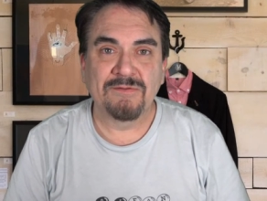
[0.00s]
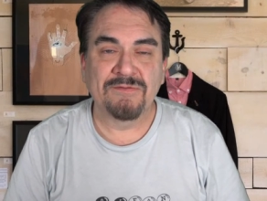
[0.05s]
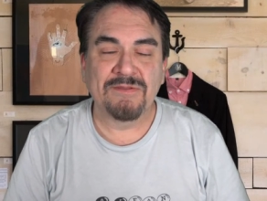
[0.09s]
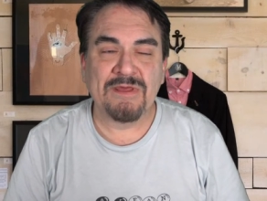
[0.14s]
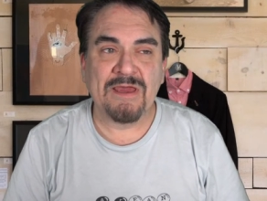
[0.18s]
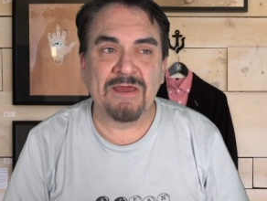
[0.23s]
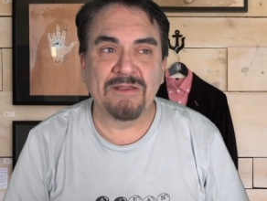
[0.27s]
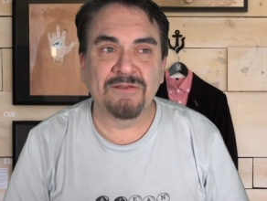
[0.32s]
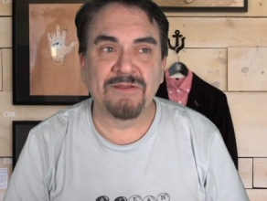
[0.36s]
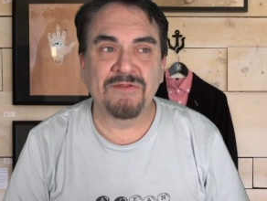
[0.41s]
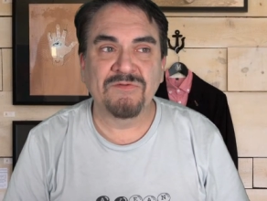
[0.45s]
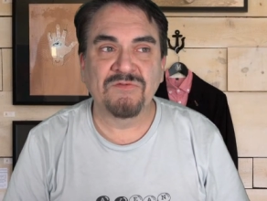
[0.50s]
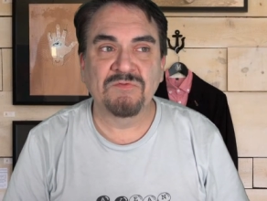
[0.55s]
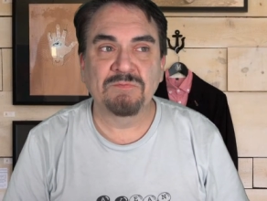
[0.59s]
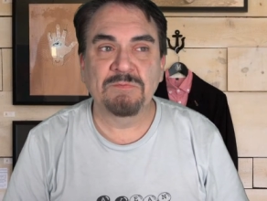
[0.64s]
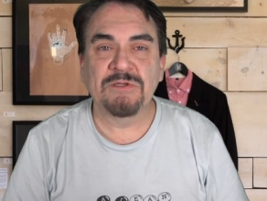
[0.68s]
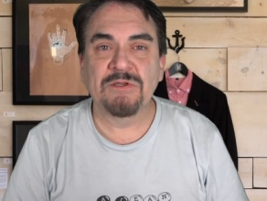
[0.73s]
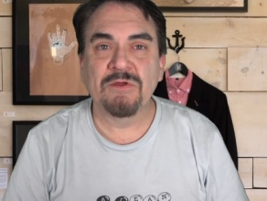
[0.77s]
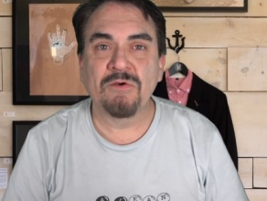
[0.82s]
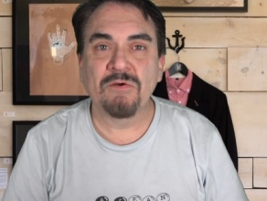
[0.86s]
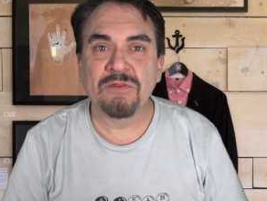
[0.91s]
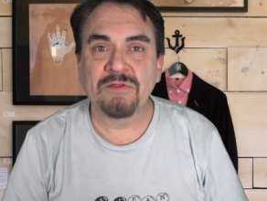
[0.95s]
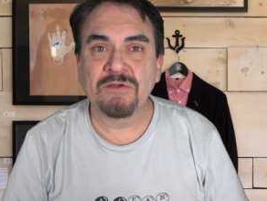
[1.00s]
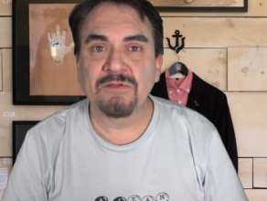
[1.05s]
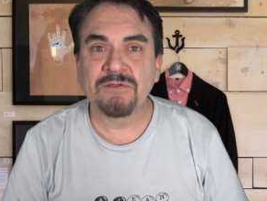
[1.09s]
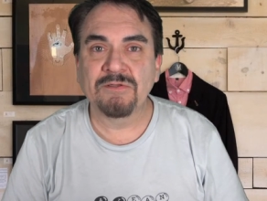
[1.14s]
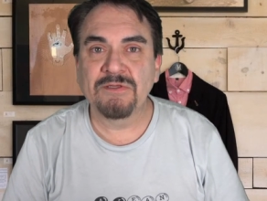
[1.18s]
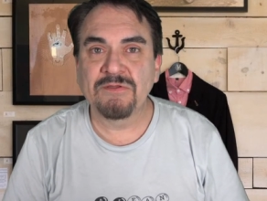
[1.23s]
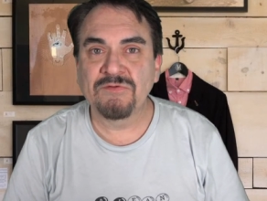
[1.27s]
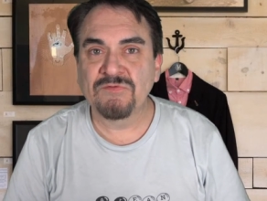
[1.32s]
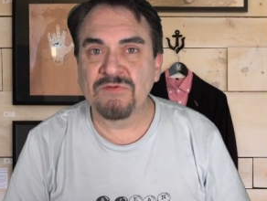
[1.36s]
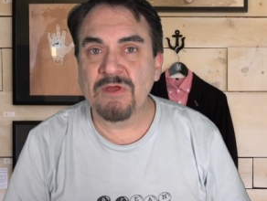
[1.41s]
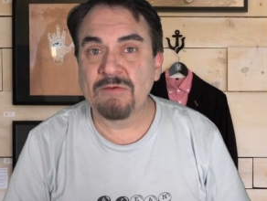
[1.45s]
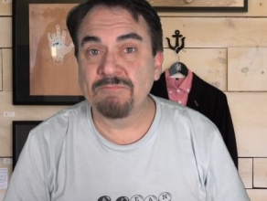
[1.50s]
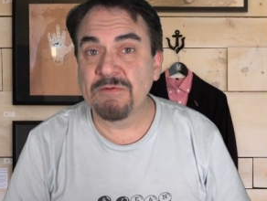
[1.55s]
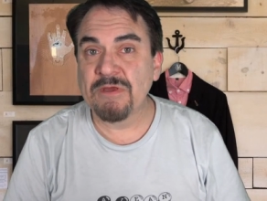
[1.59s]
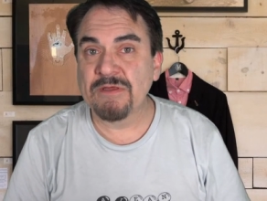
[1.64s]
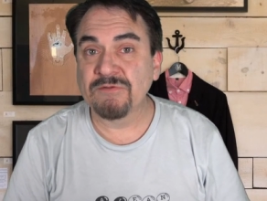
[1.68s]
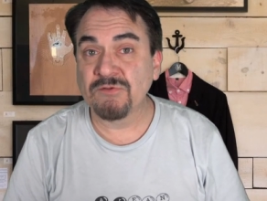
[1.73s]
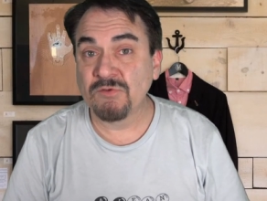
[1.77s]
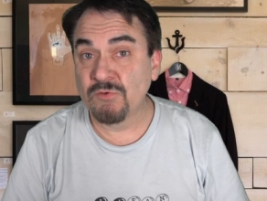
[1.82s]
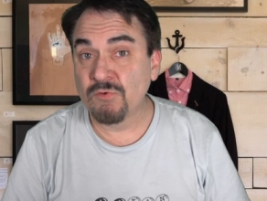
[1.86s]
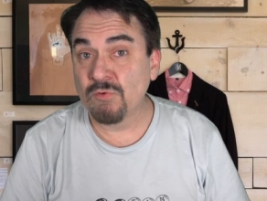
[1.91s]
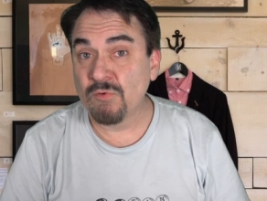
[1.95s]
that lets me know that at least I'm
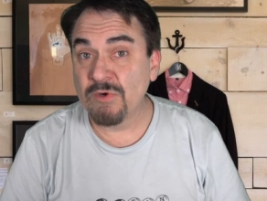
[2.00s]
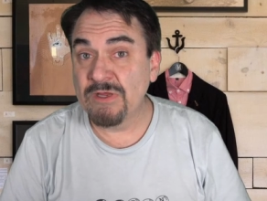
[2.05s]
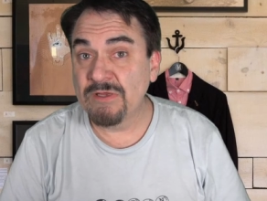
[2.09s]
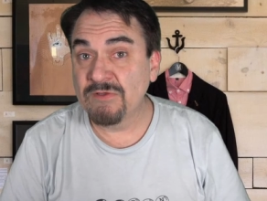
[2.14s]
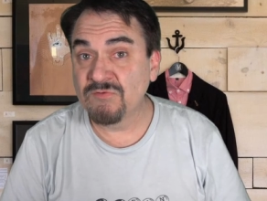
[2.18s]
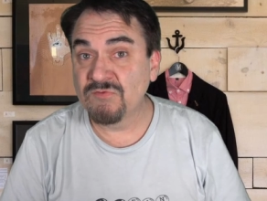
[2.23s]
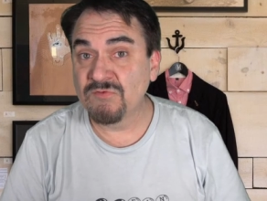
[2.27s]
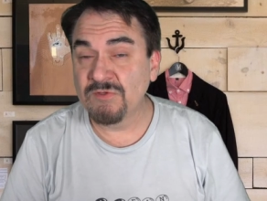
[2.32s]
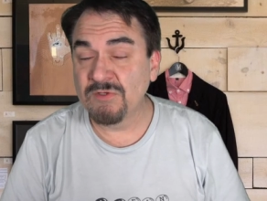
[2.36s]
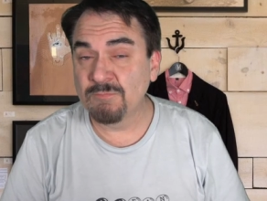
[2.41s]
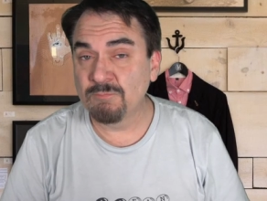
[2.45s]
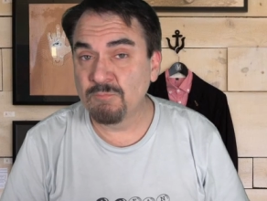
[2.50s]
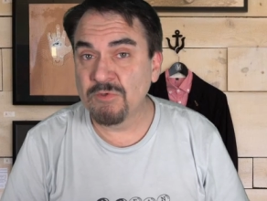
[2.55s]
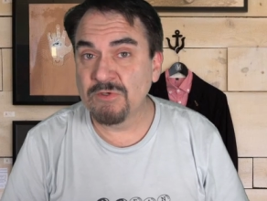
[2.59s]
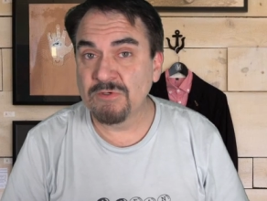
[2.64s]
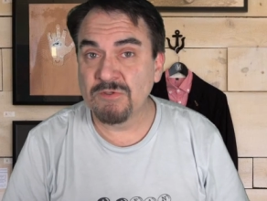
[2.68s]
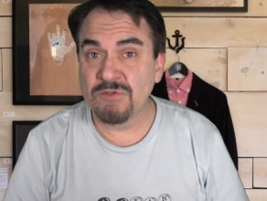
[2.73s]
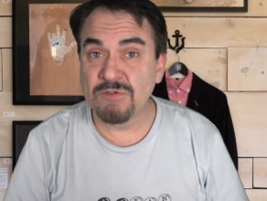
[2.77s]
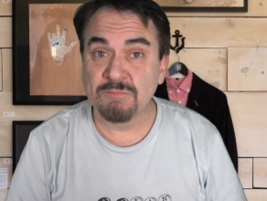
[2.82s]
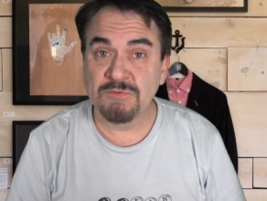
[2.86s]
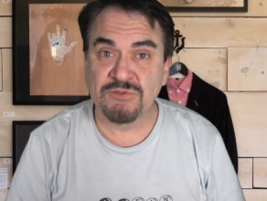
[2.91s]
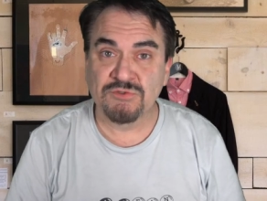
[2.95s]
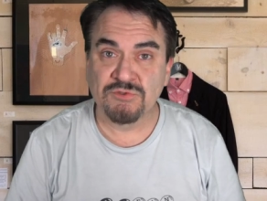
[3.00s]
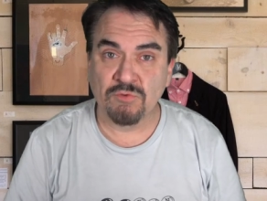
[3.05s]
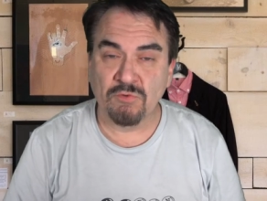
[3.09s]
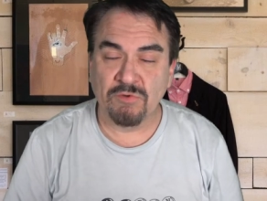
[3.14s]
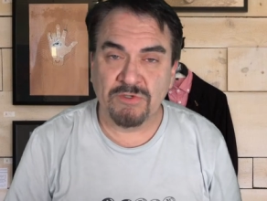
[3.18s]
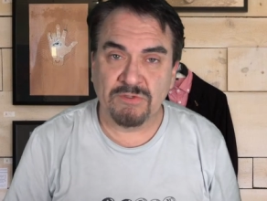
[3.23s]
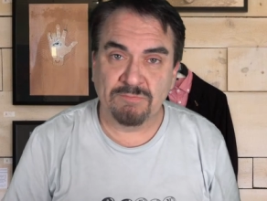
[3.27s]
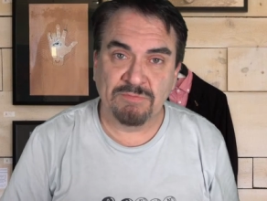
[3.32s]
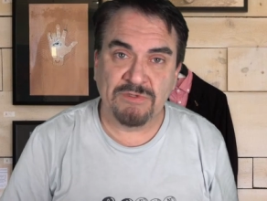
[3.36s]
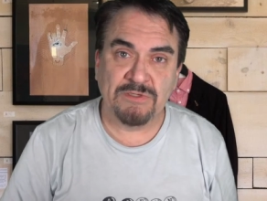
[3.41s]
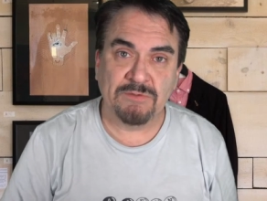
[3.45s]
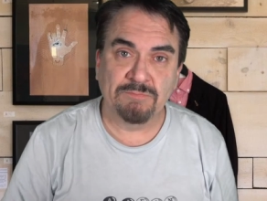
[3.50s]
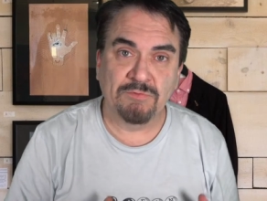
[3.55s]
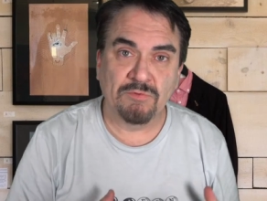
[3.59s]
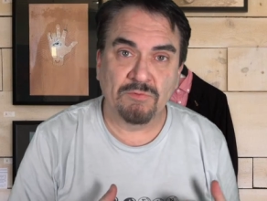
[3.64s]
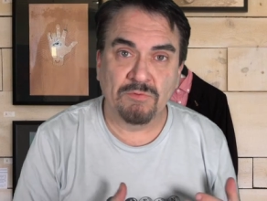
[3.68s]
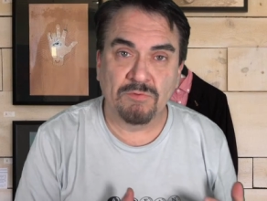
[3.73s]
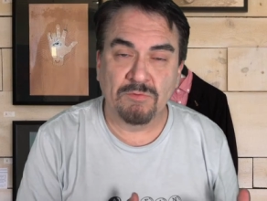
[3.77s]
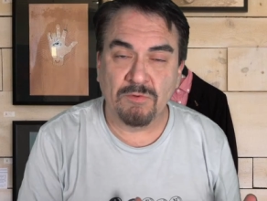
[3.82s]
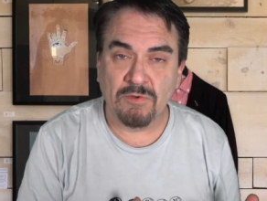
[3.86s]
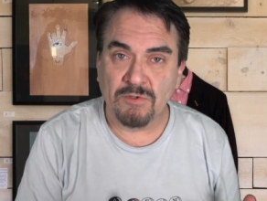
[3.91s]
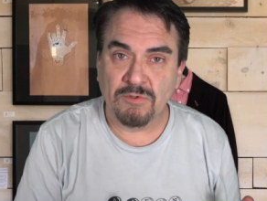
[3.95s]
not crazy when the majority of
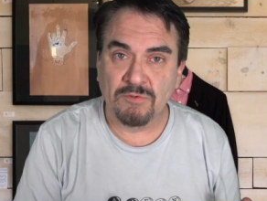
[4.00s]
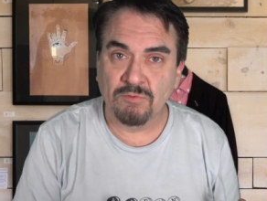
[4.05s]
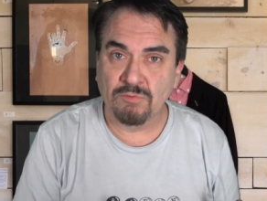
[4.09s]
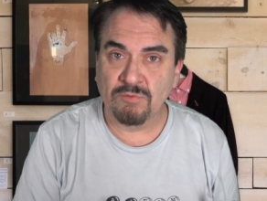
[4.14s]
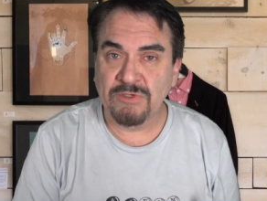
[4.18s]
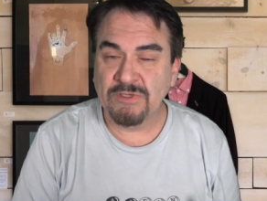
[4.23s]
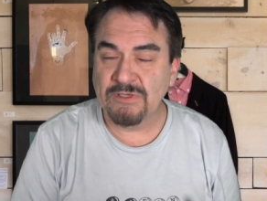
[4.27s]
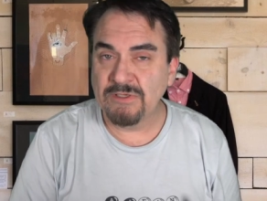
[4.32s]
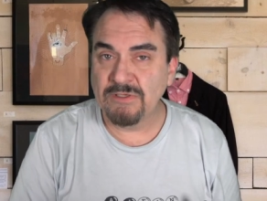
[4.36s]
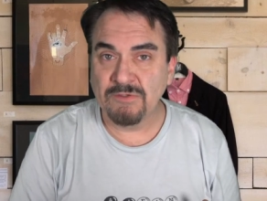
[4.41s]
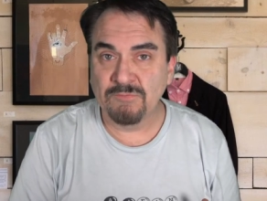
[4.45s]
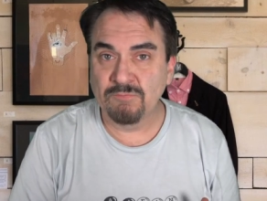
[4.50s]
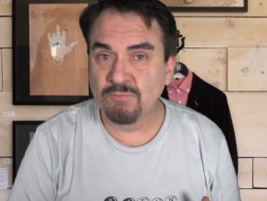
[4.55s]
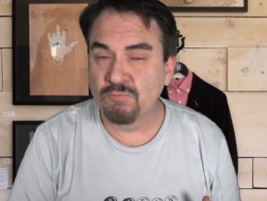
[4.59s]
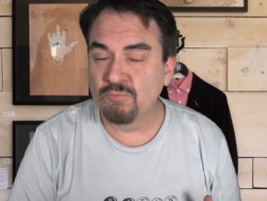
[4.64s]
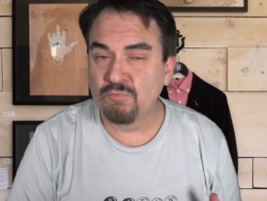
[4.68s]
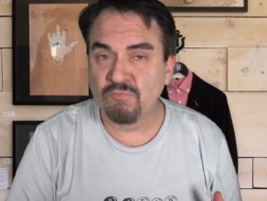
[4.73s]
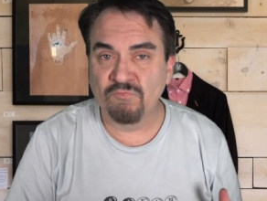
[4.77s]
people agree